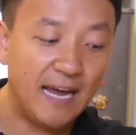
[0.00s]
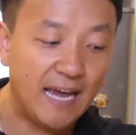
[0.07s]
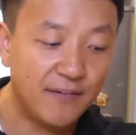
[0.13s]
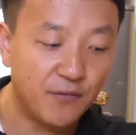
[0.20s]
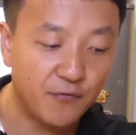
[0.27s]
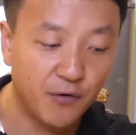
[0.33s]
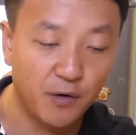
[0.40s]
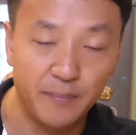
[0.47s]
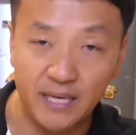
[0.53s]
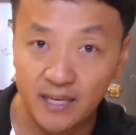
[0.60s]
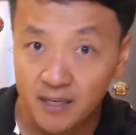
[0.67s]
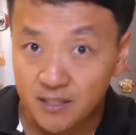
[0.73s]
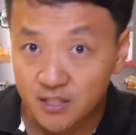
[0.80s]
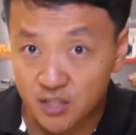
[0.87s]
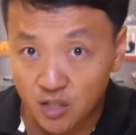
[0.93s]
I have in front of
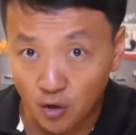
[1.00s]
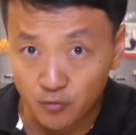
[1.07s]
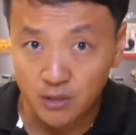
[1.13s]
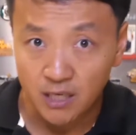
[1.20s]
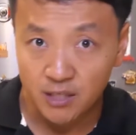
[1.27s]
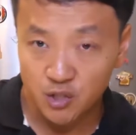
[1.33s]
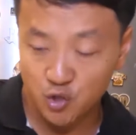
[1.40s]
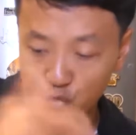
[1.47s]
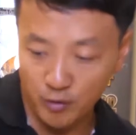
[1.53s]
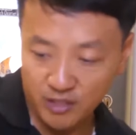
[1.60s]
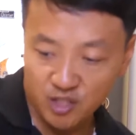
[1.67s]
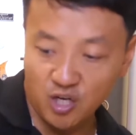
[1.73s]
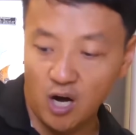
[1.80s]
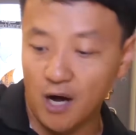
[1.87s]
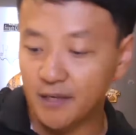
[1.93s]
me: salt, soy
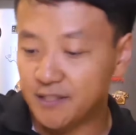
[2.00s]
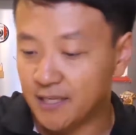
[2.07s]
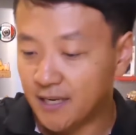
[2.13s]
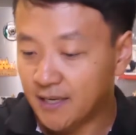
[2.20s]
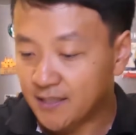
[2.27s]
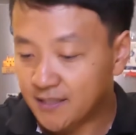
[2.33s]
sauce,